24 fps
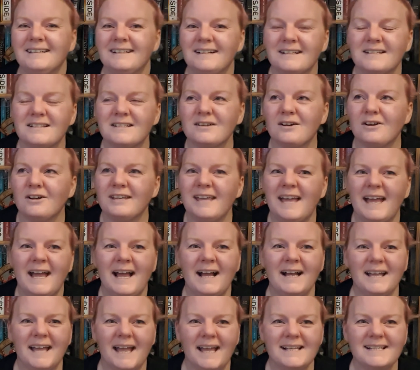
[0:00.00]
So yeah,
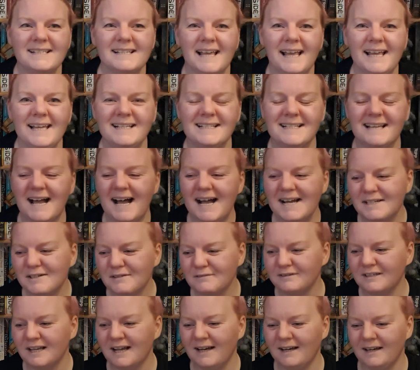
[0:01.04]
I guess it's kind of
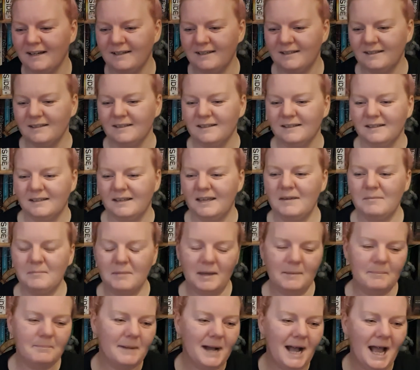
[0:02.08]
like,
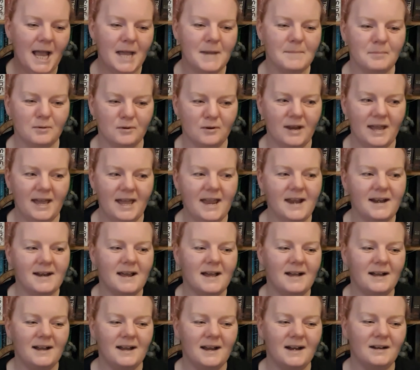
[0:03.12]
in my brain,
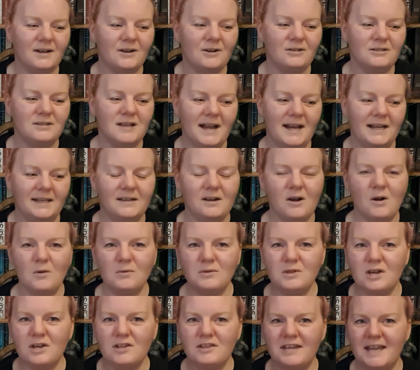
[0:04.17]
I kind of go like, oh,
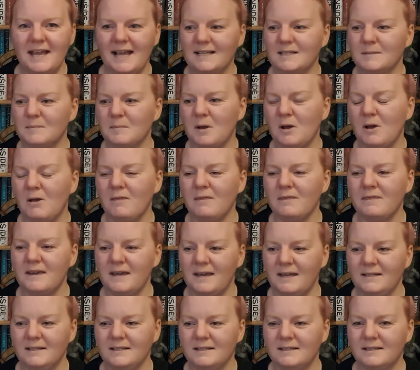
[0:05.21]
they're the expert on
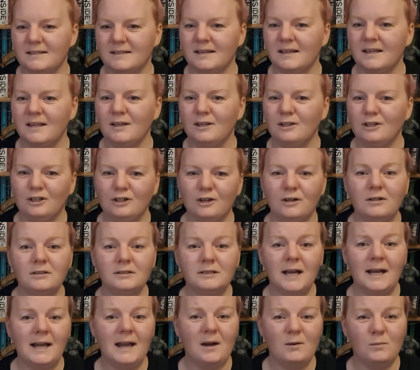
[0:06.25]
this. You know,
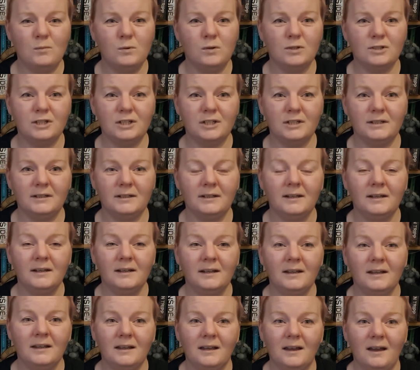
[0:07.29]
like I wouldn't
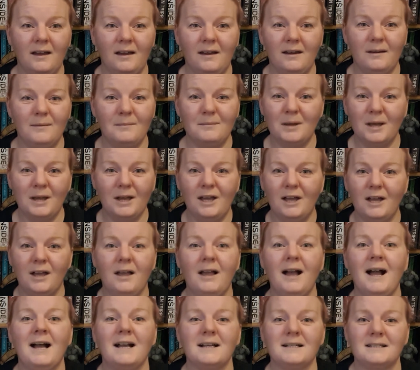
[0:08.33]

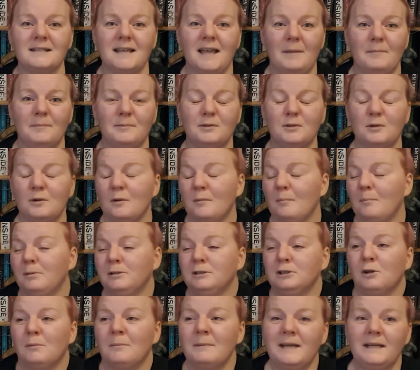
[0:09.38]
accept
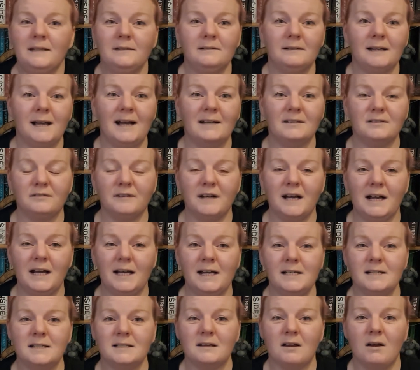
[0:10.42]
plumbing
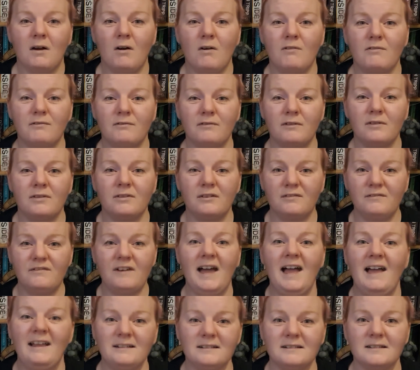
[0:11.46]
advice off the
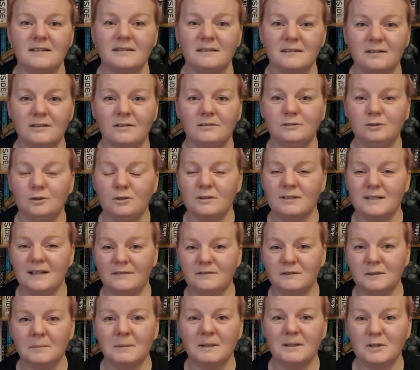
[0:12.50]
vet that looks
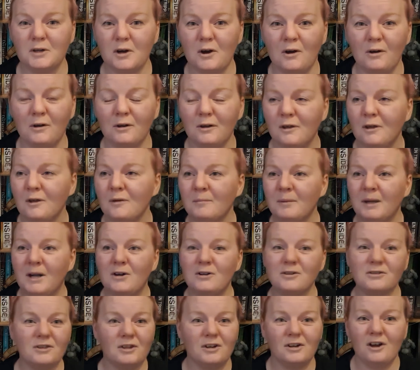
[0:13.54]
after my dog
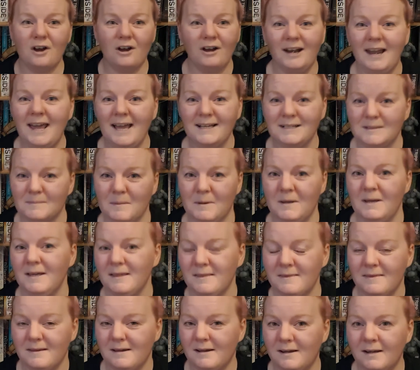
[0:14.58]
because they're not an expert
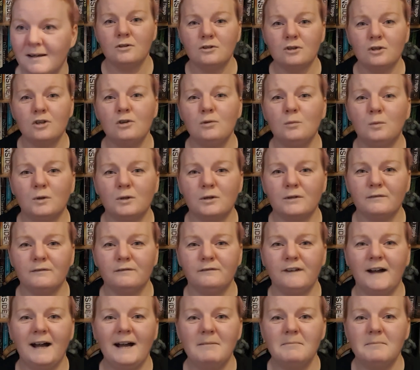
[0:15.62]
in that. So you wouldn't
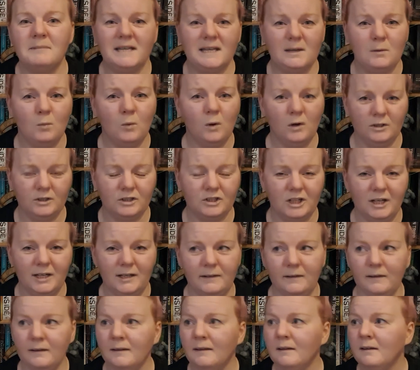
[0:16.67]
find me
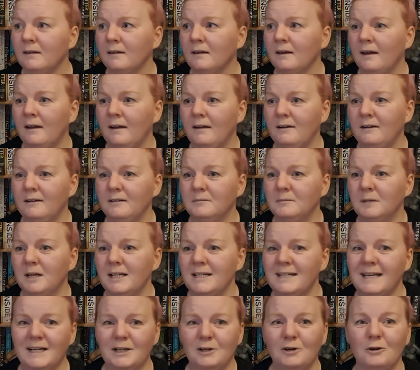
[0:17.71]
watching
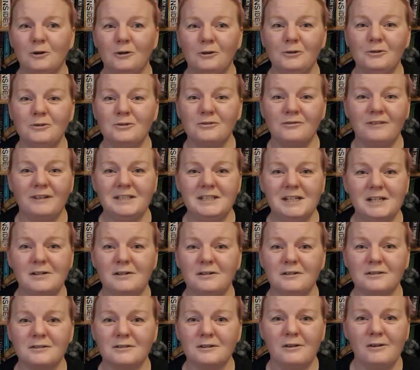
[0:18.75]
Nicole's
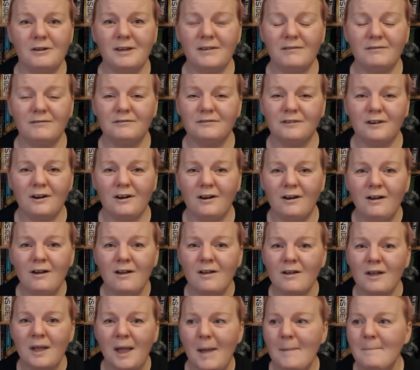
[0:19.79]
videos looking for
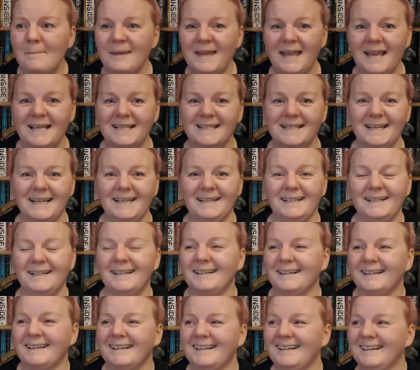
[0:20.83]
amazing
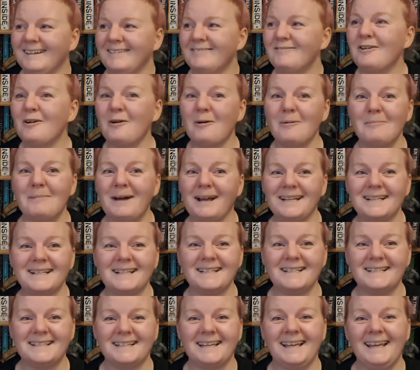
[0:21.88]

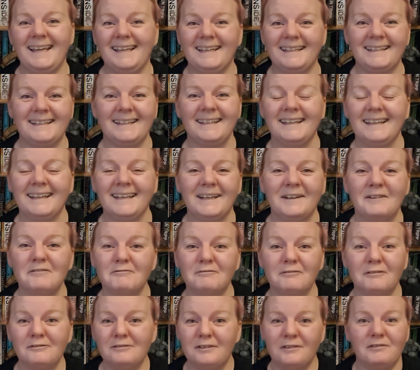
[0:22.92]
romantic
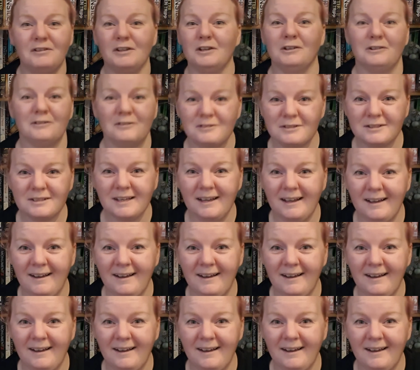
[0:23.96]
reviews.